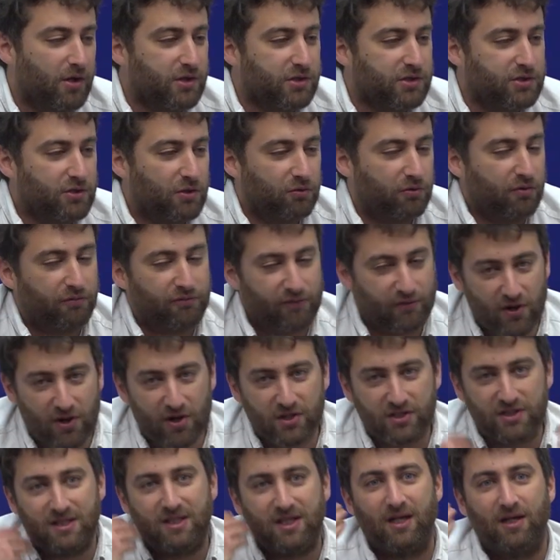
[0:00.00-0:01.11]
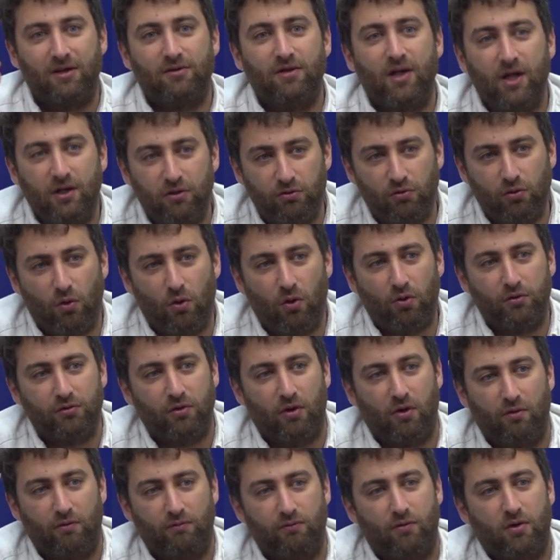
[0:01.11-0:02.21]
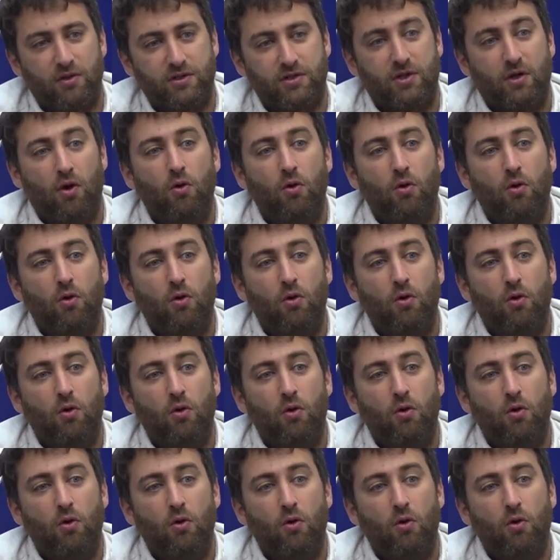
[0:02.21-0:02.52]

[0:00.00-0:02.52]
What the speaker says: So the first thing they thought of was,